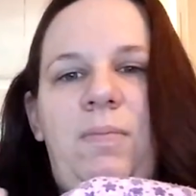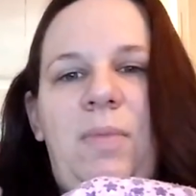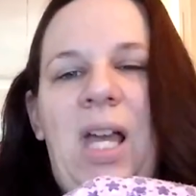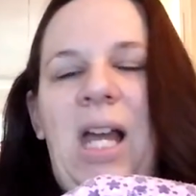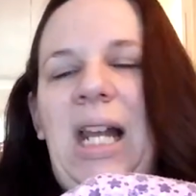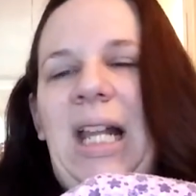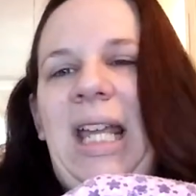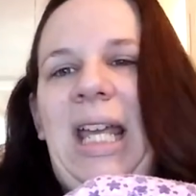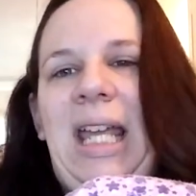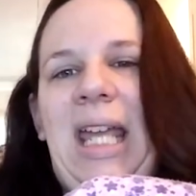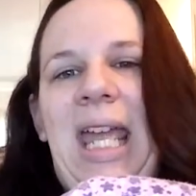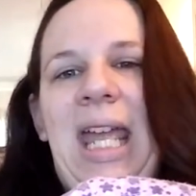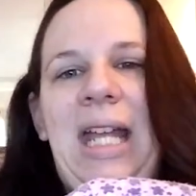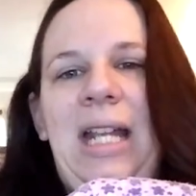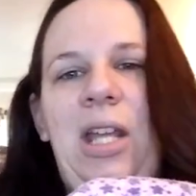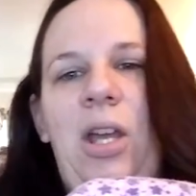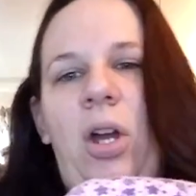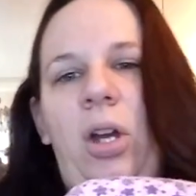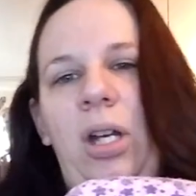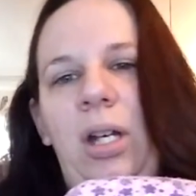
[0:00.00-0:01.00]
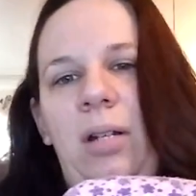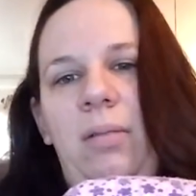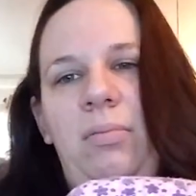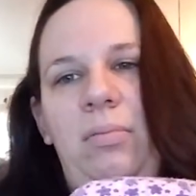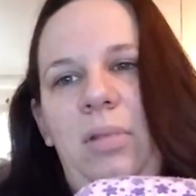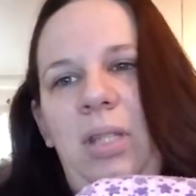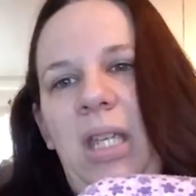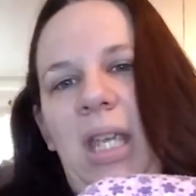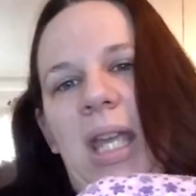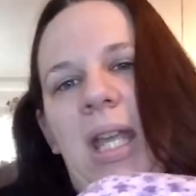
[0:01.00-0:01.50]
kind of like a candy heart.
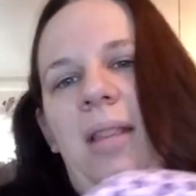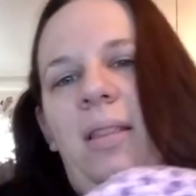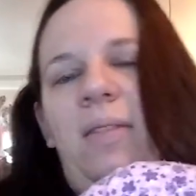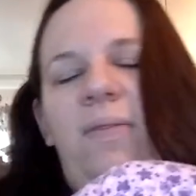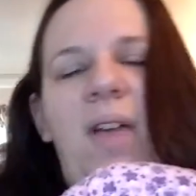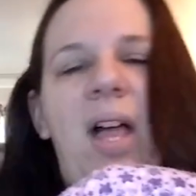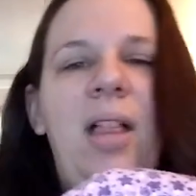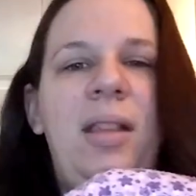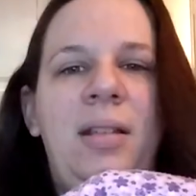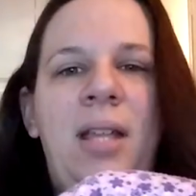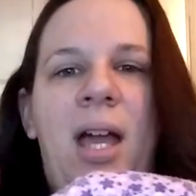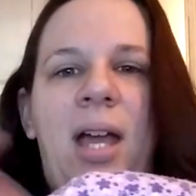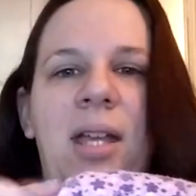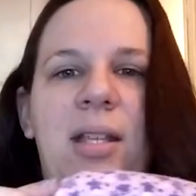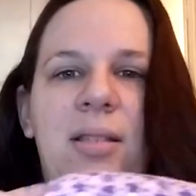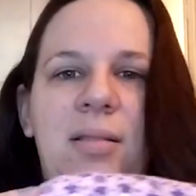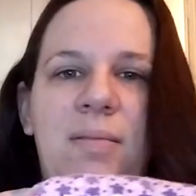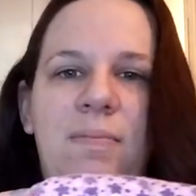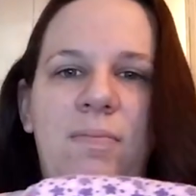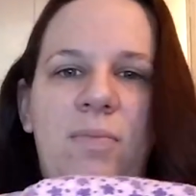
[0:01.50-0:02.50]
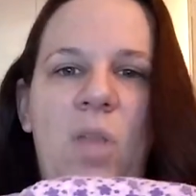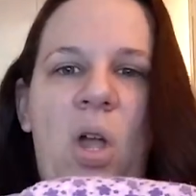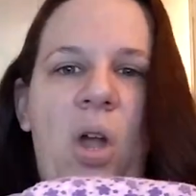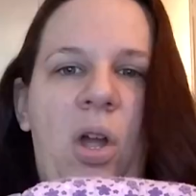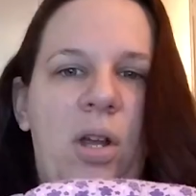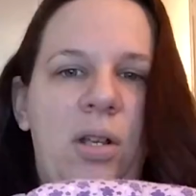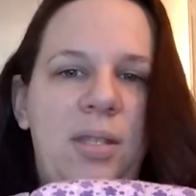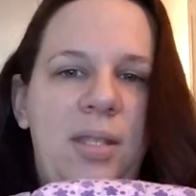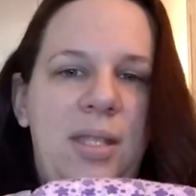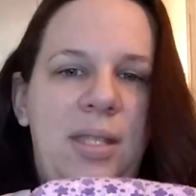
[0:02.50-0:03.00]
Getting the Valentine
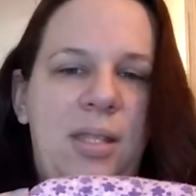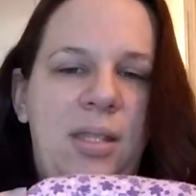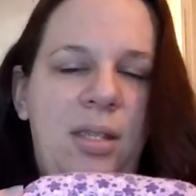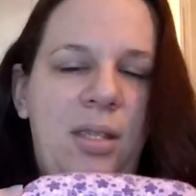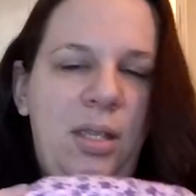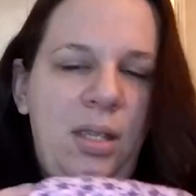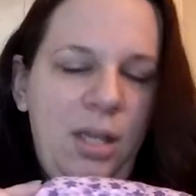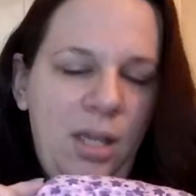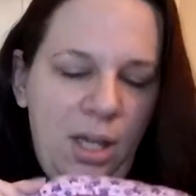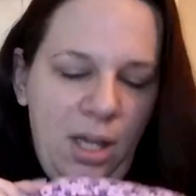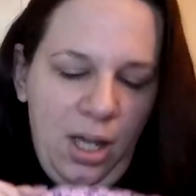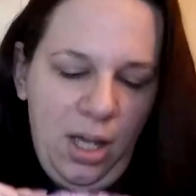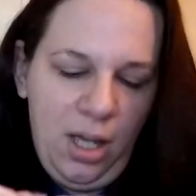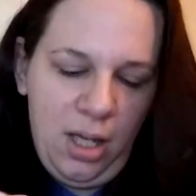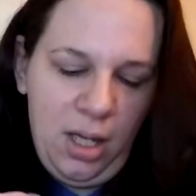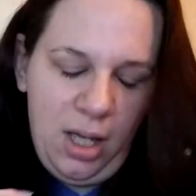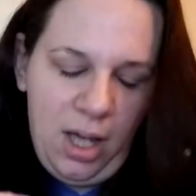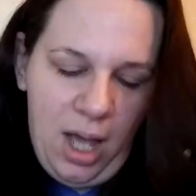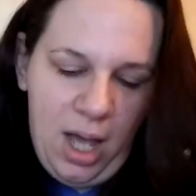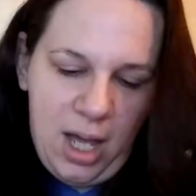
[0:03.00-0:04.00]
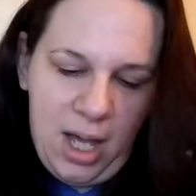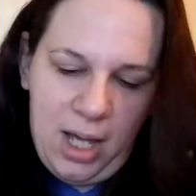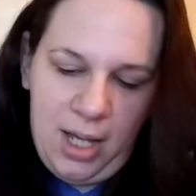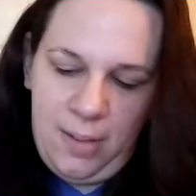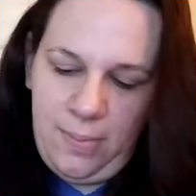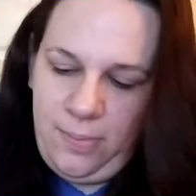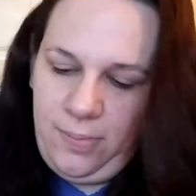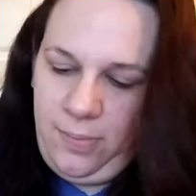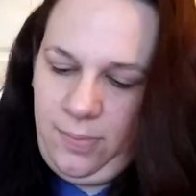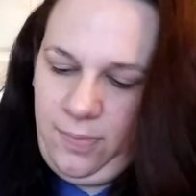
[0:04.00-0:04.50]
hearts.
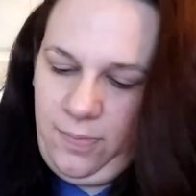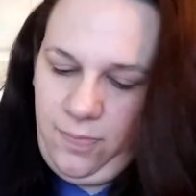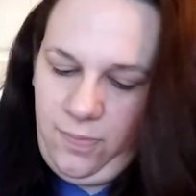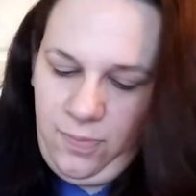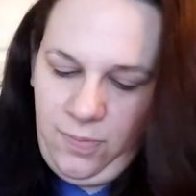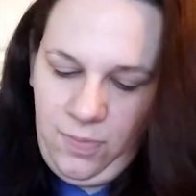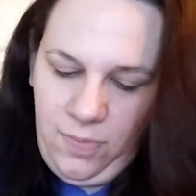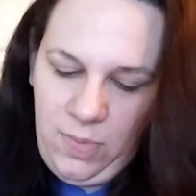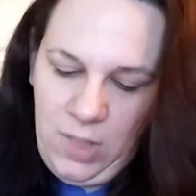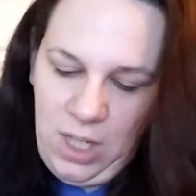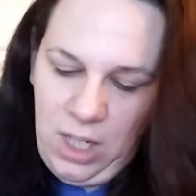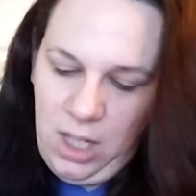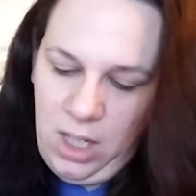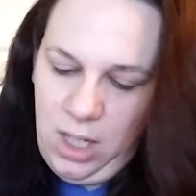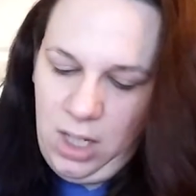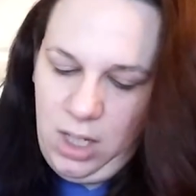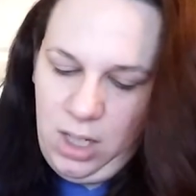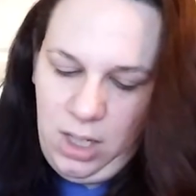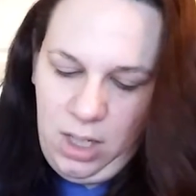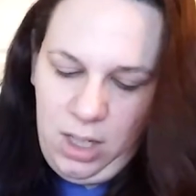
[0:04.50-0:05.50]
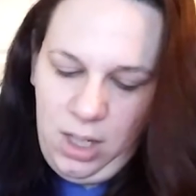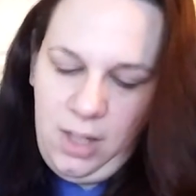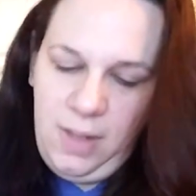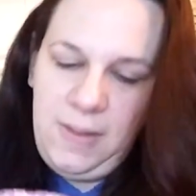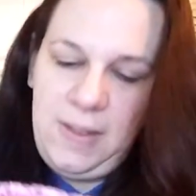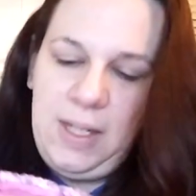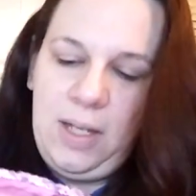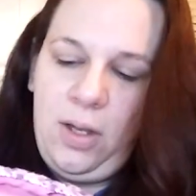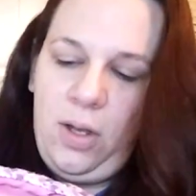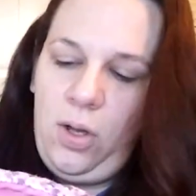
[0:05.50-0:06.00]
So
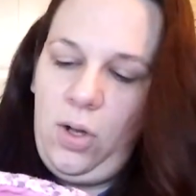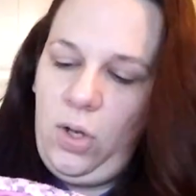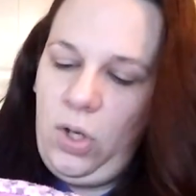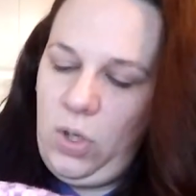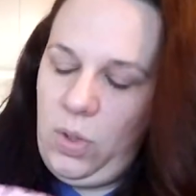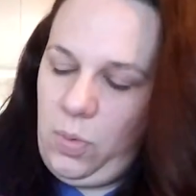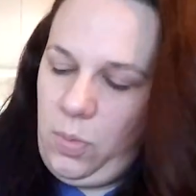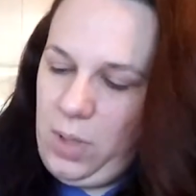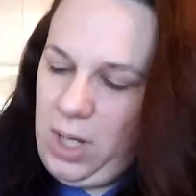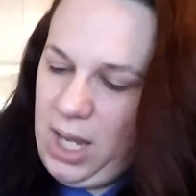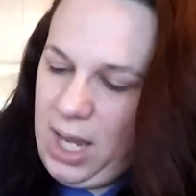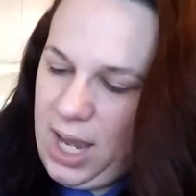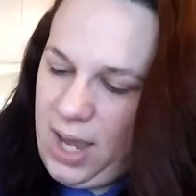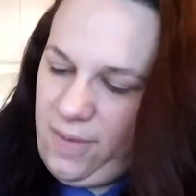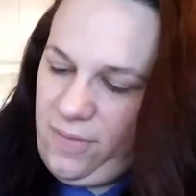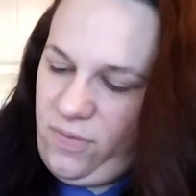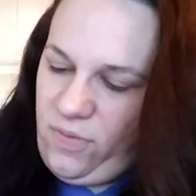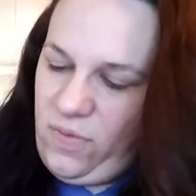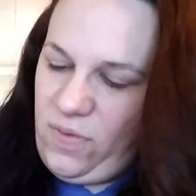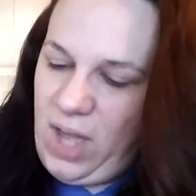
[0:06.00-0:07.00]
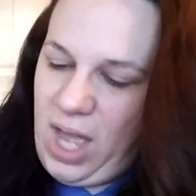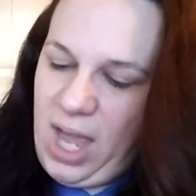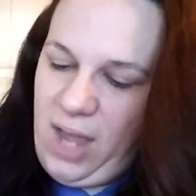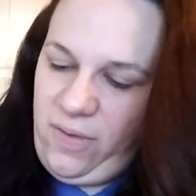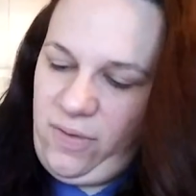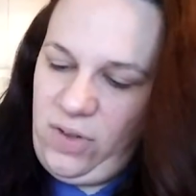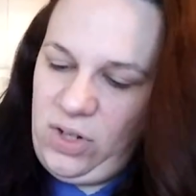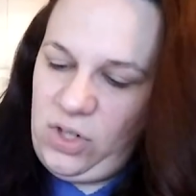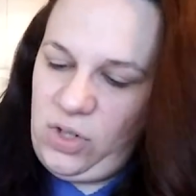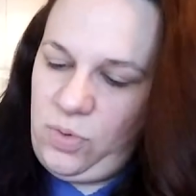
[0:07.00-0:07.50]
I
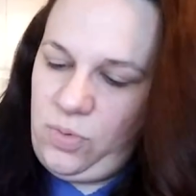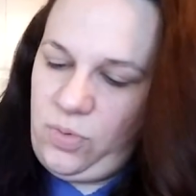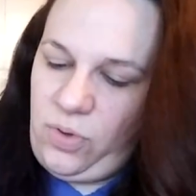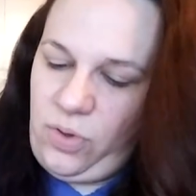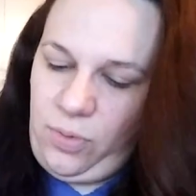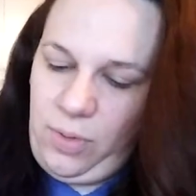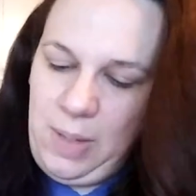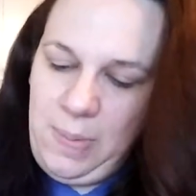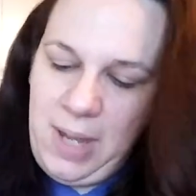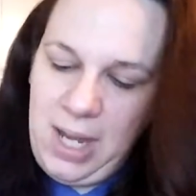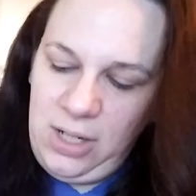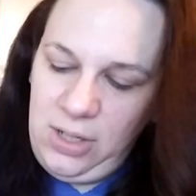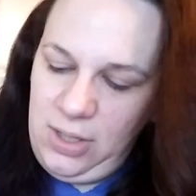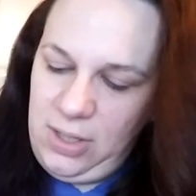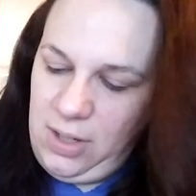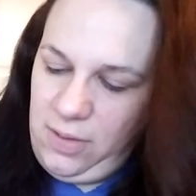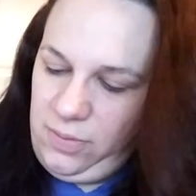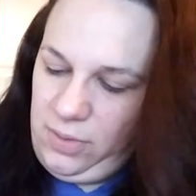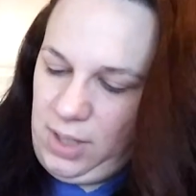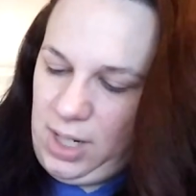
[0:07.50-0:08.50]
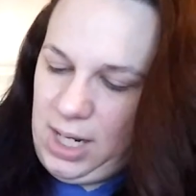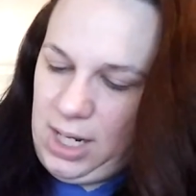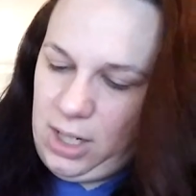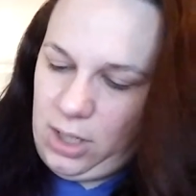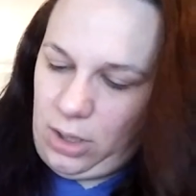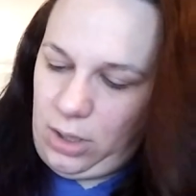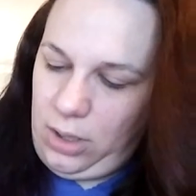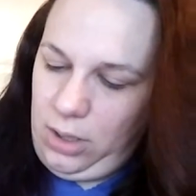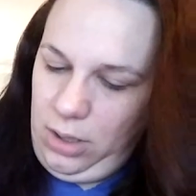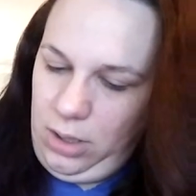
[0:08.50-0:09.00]
have finished 3 pages over
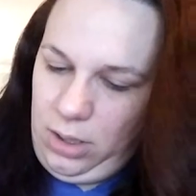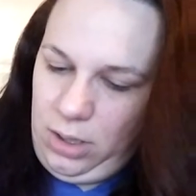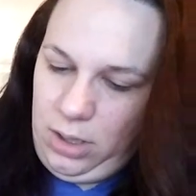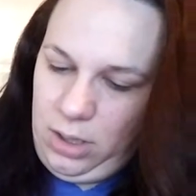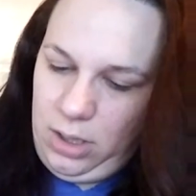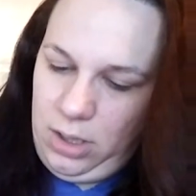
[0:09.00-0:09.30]
here.